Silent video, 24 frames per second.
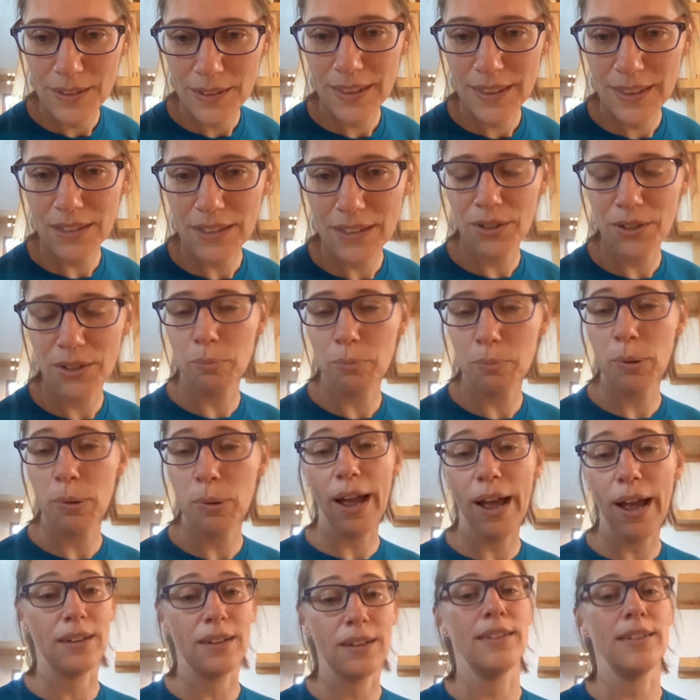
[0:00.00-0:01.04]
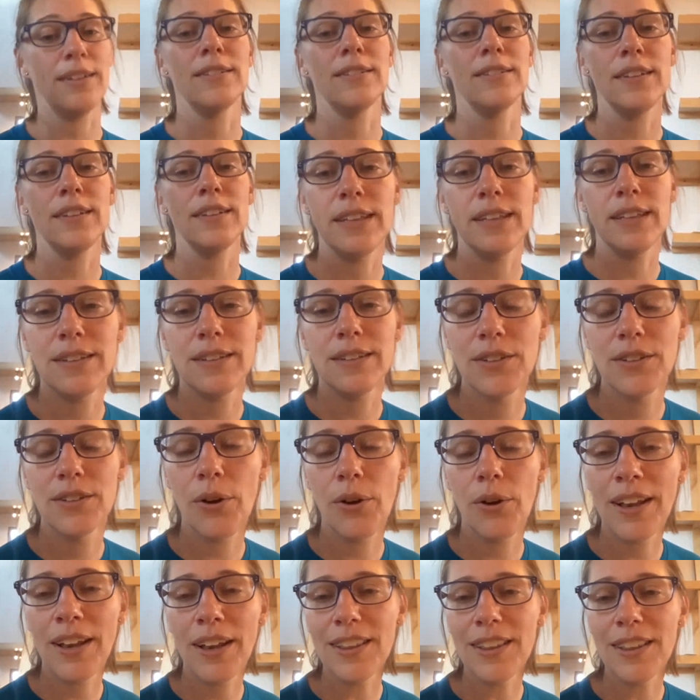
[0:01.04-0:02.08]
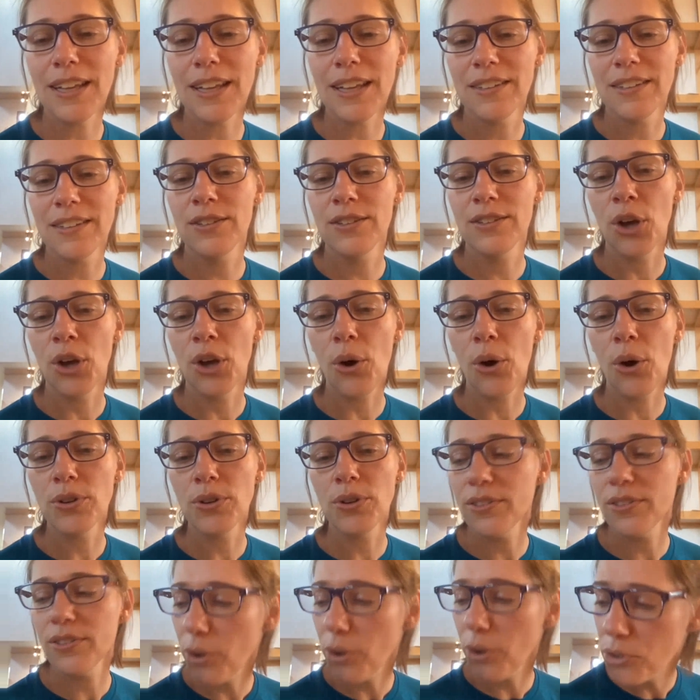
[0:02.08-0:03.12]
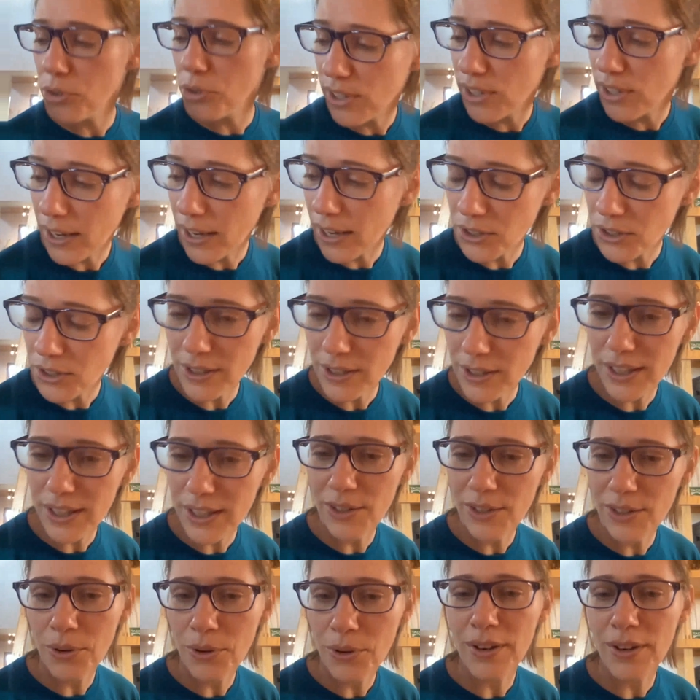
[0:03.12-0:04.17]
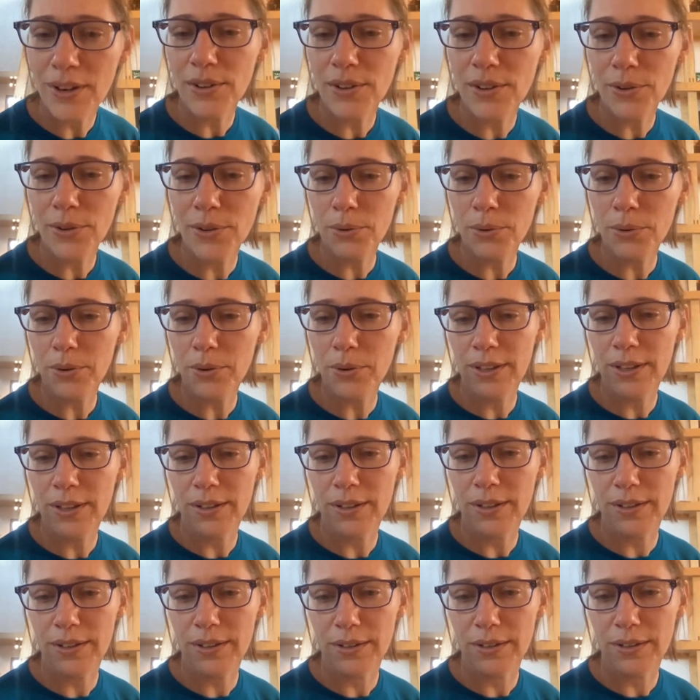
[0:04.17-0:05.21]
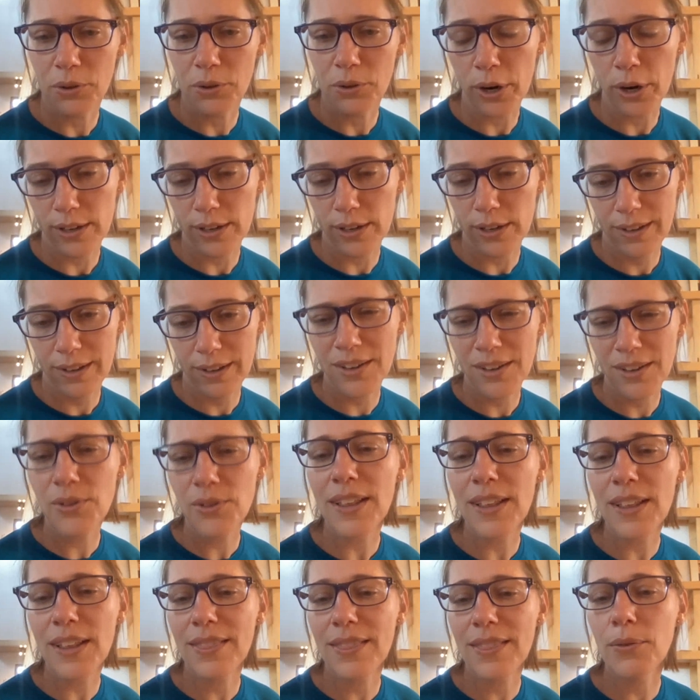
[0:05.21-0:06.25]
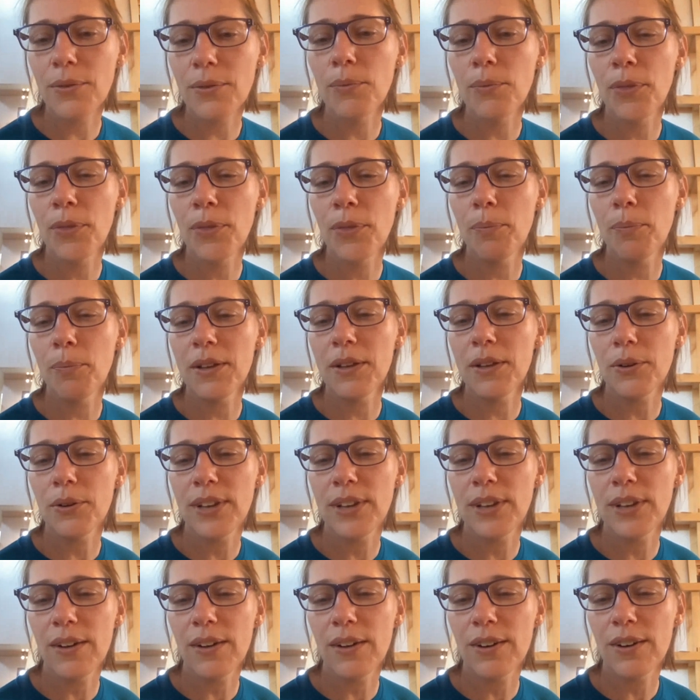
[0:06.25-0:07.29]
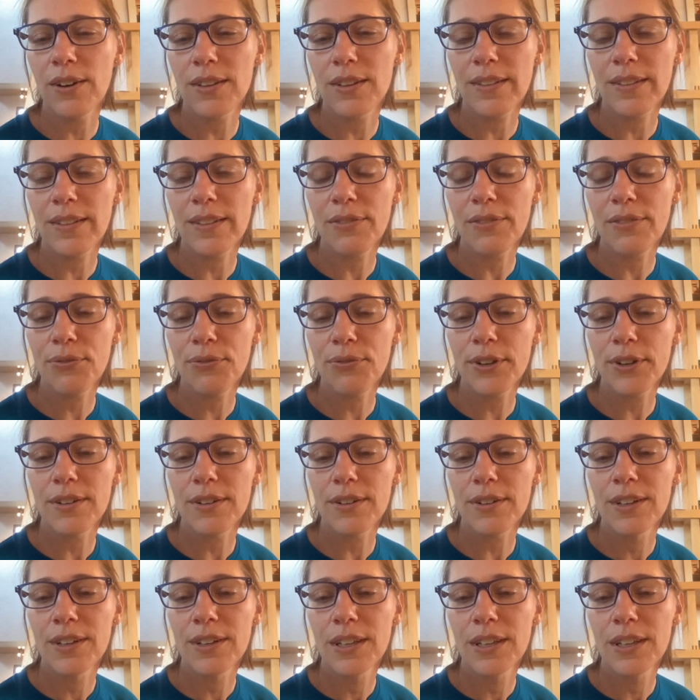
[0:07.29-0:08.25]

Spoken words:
That's good practice, at least. So any like toe dissociation that you can do is great. Can you get the big toe down on the left foot?